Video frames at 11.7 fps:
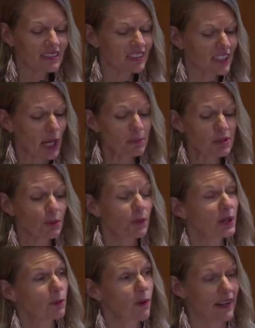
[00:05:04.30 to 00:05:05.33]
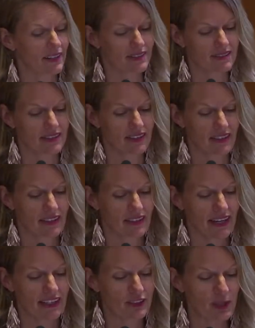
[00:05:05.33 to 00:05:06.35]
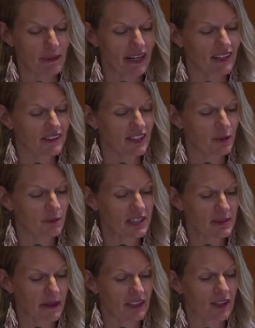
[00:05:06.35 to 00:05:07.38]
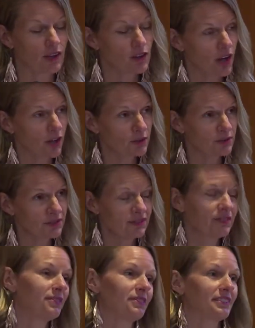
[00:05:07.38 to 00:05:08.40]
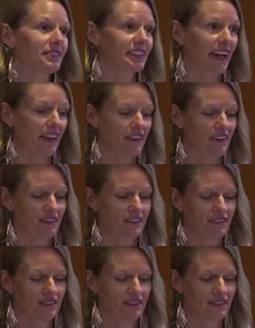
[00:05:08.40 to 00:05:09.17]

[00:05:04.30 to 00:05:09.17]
to capture what it was, and look back on the year we spent alone together.